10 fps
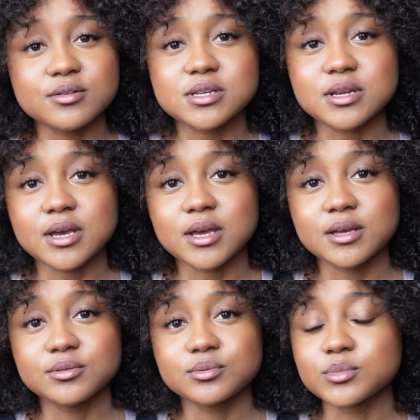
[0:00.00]

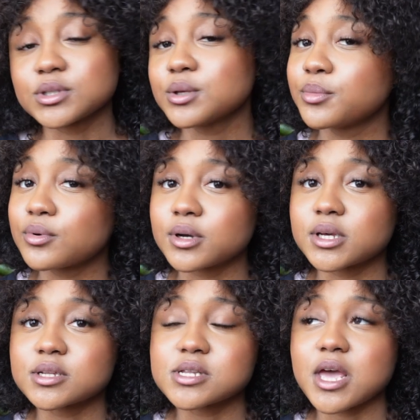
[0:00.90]
tonight with the
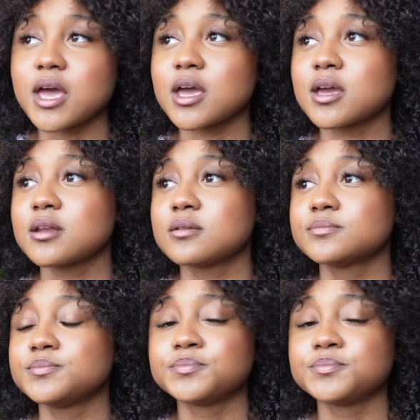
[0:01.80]
boys and